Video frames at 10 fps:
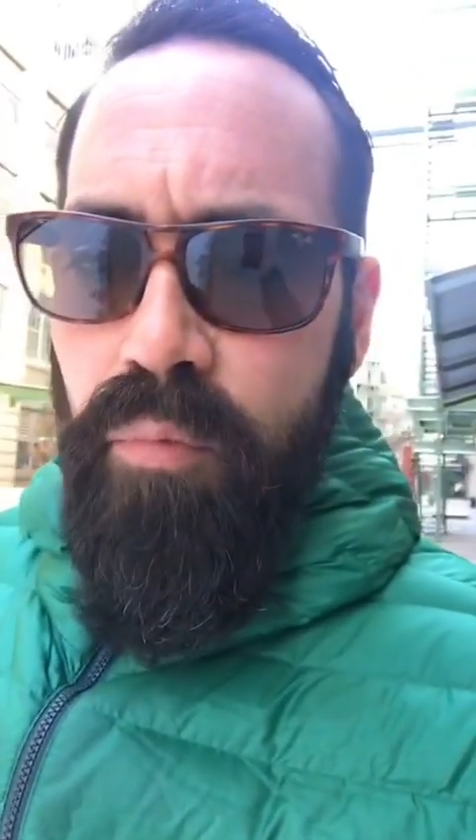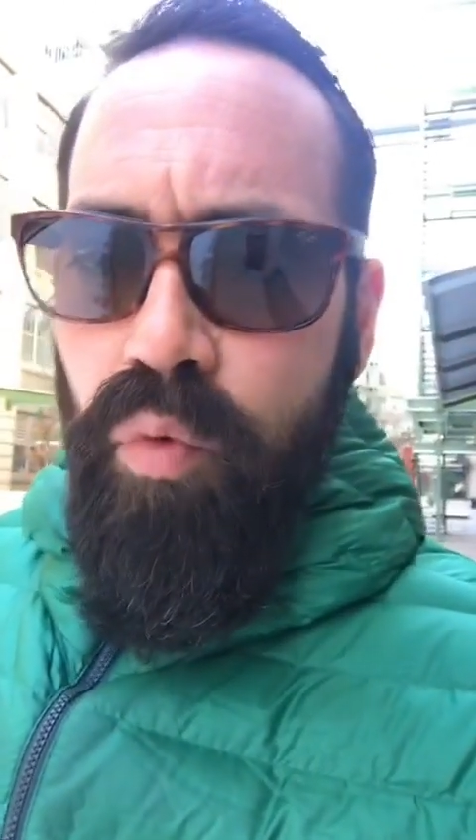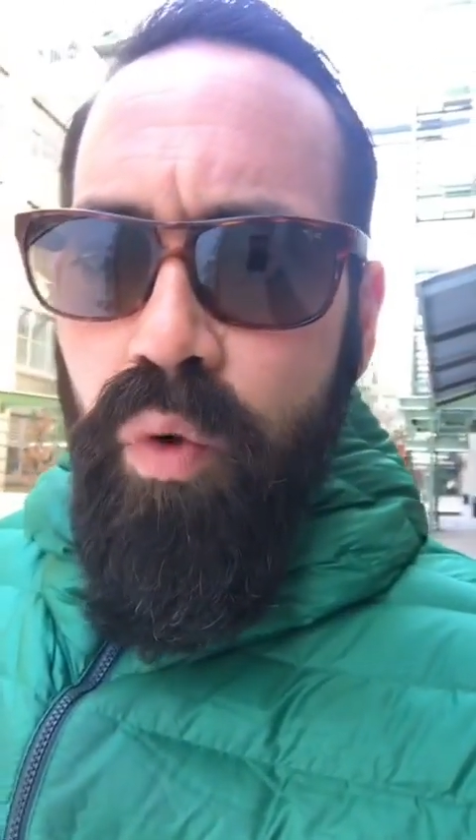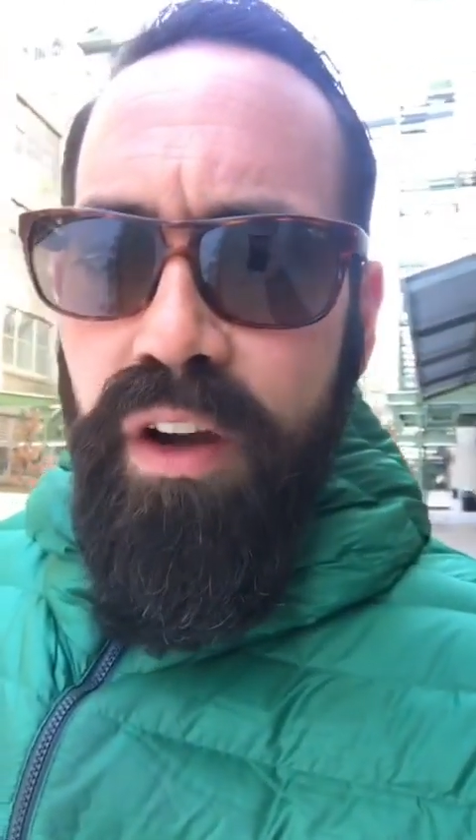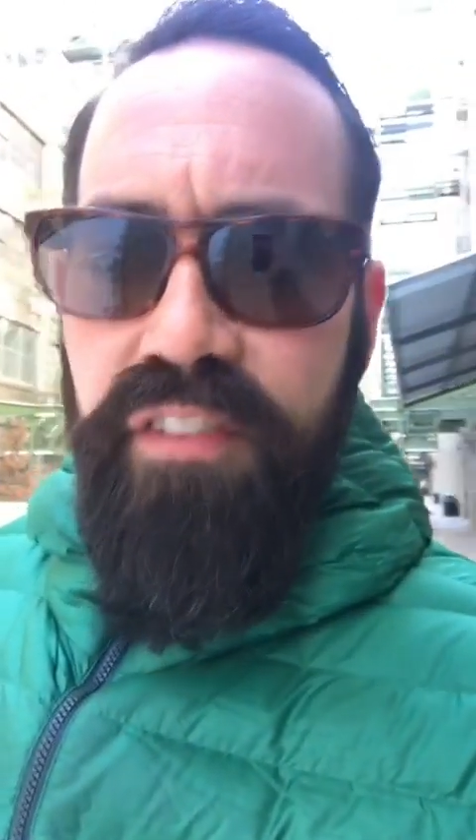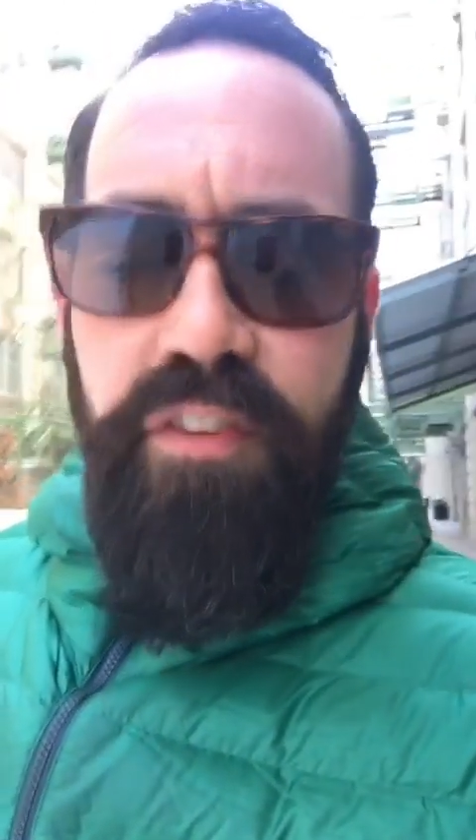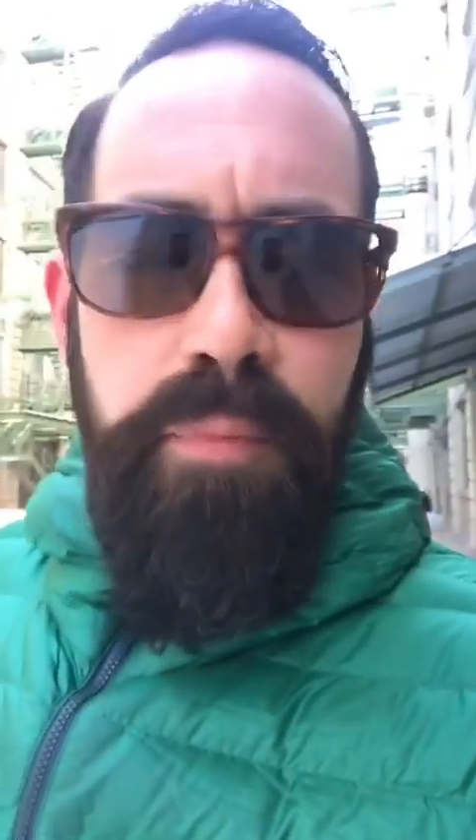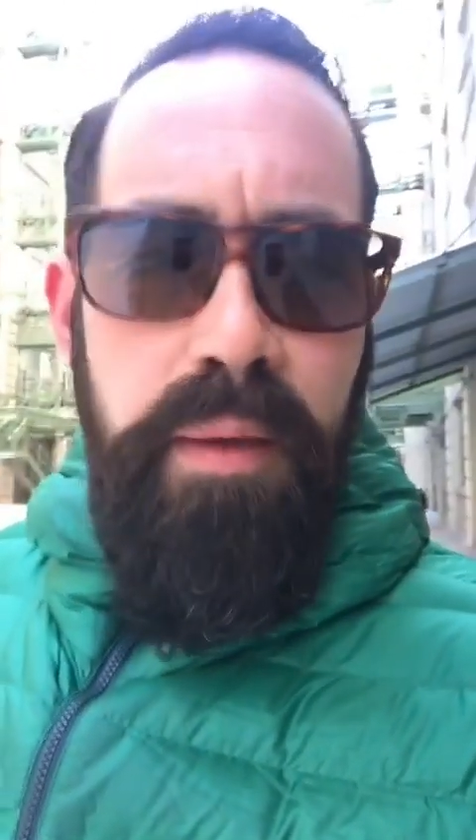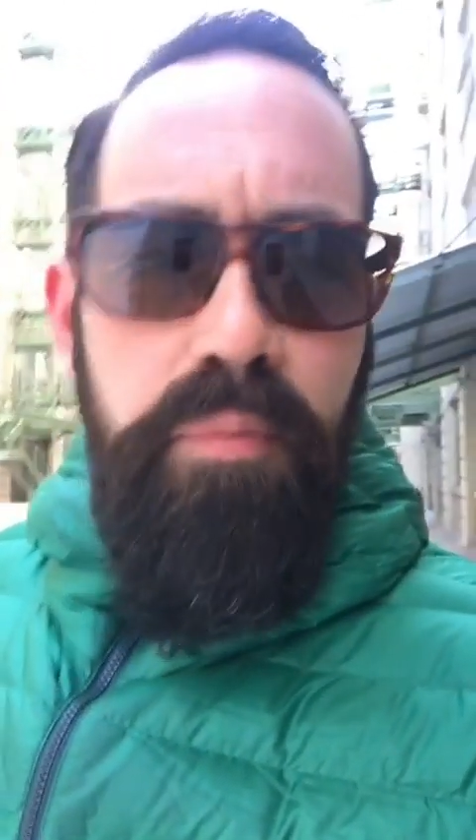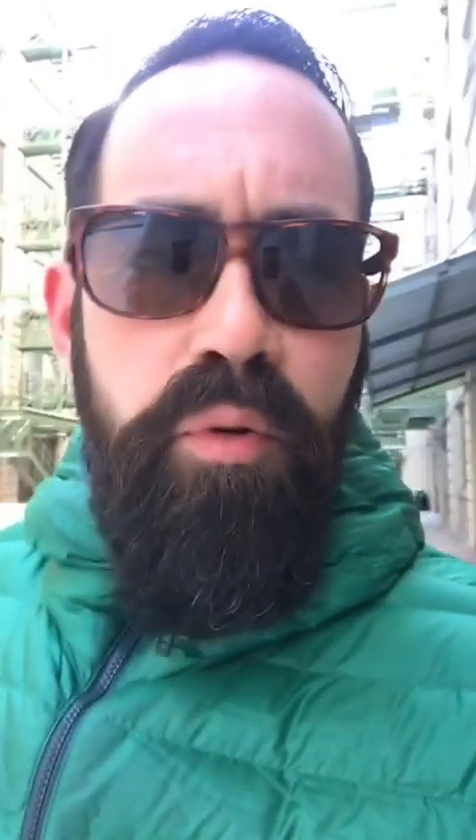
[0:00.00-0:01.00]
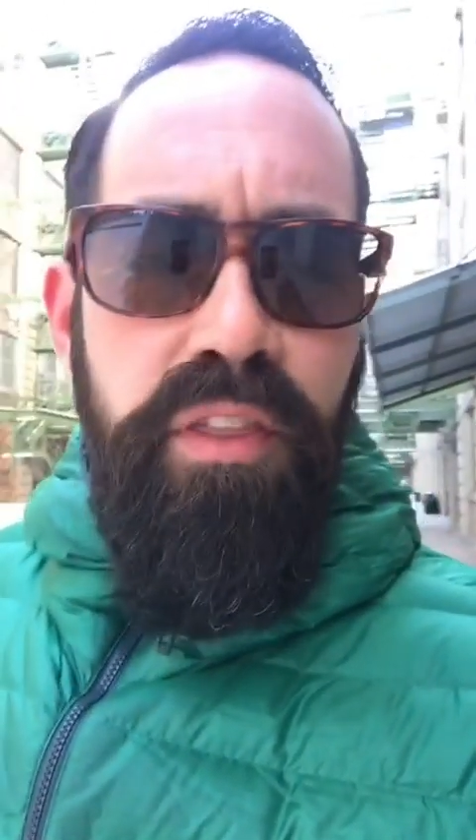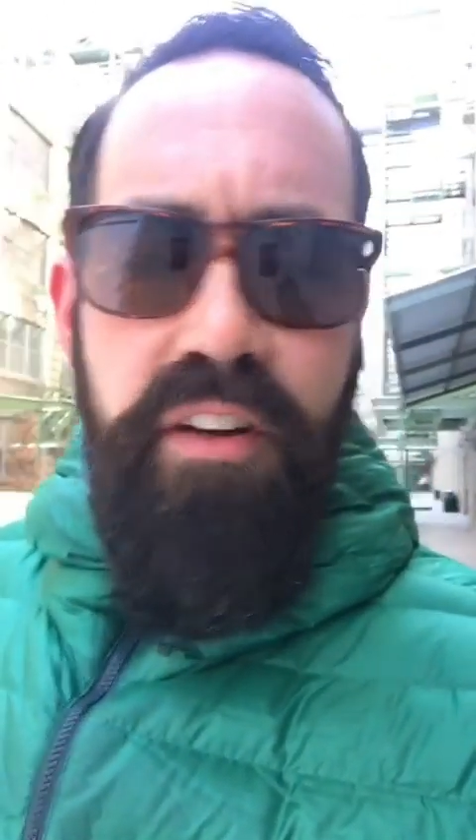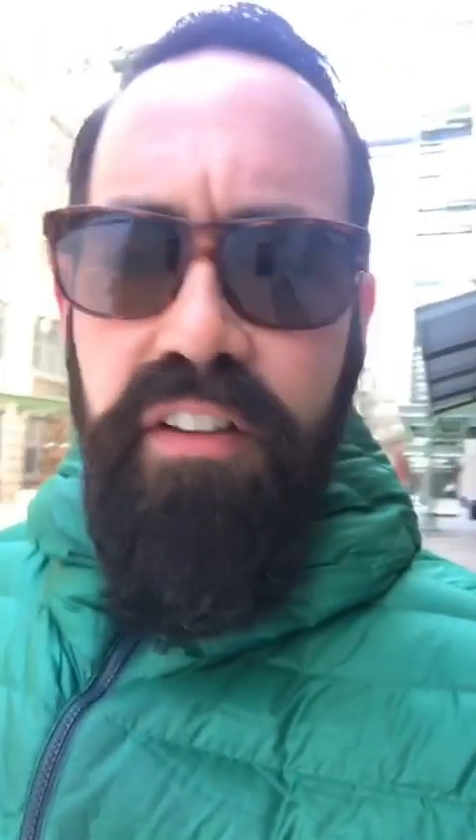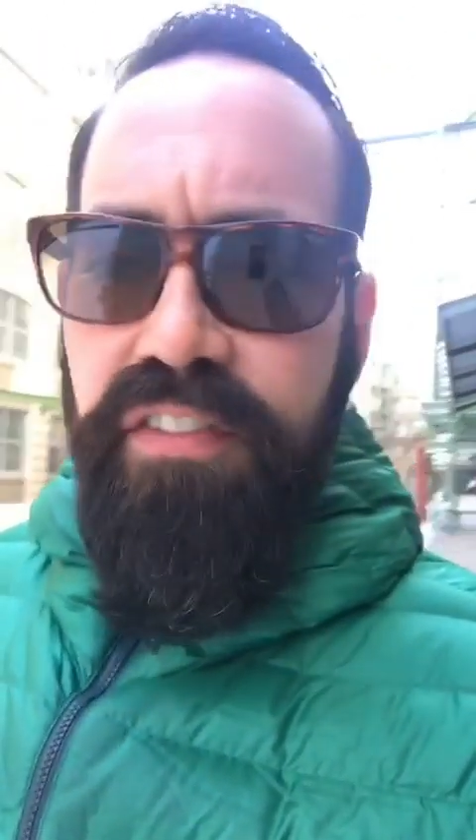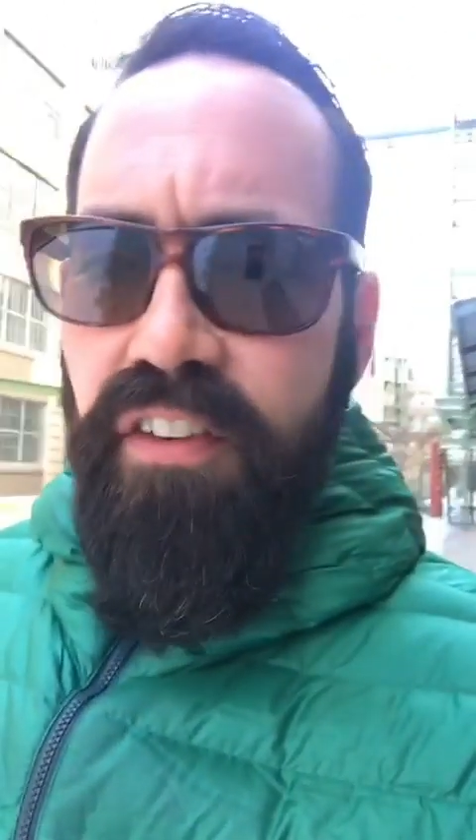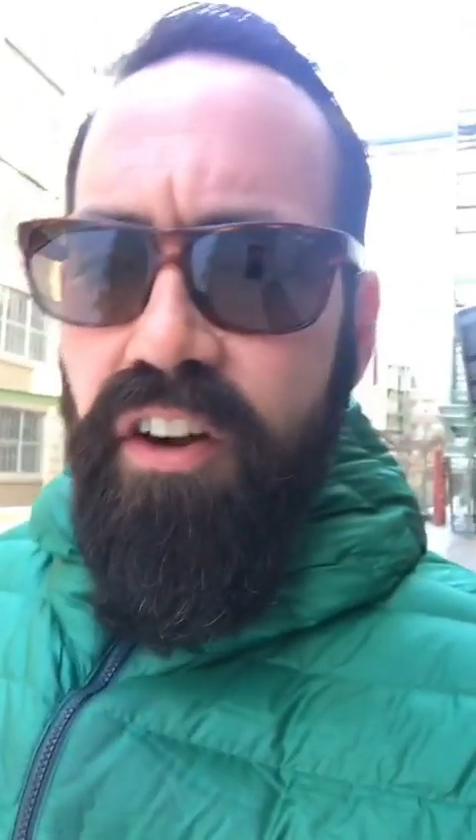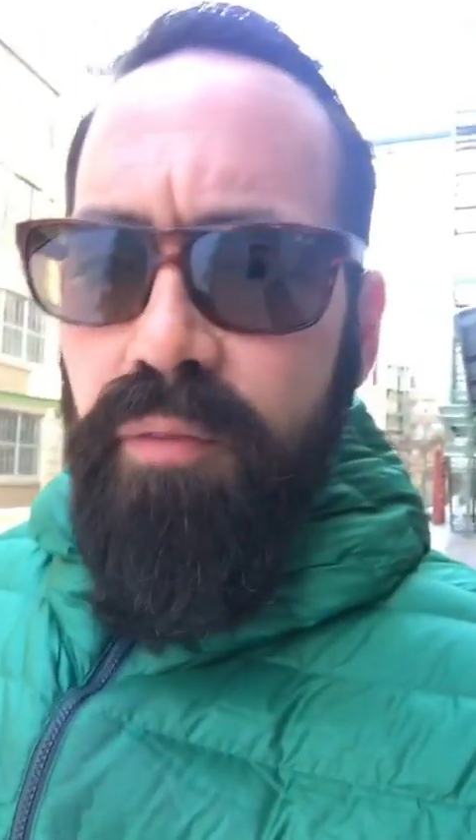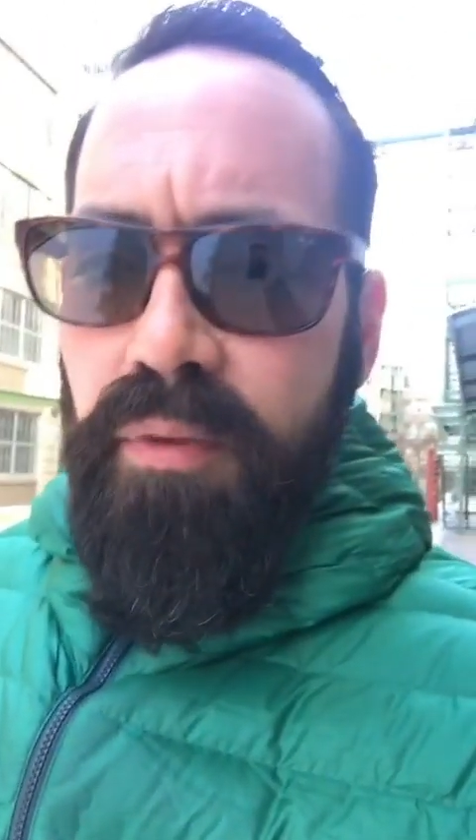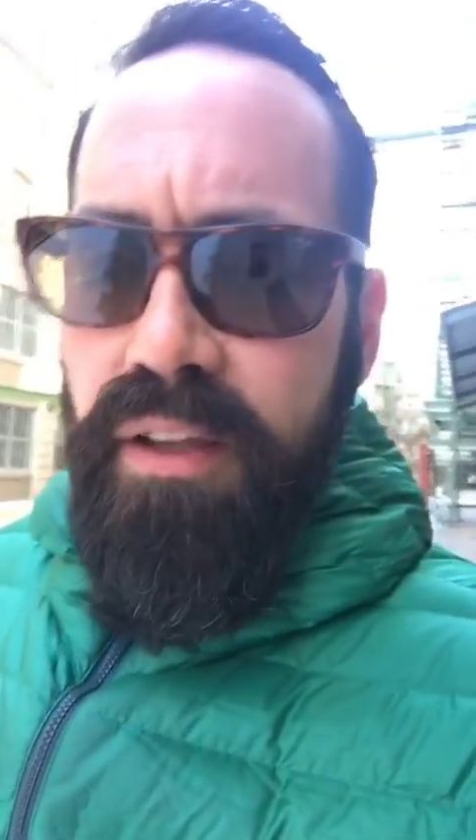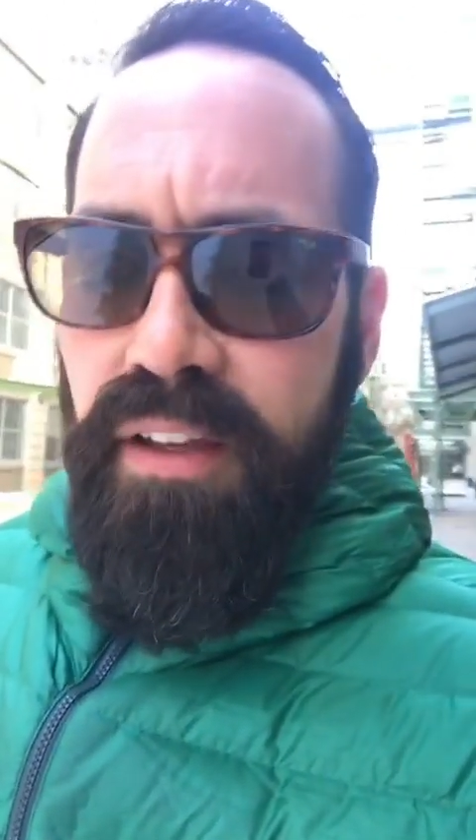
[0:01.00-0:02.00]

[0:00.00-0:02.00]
wonderful people within our firm,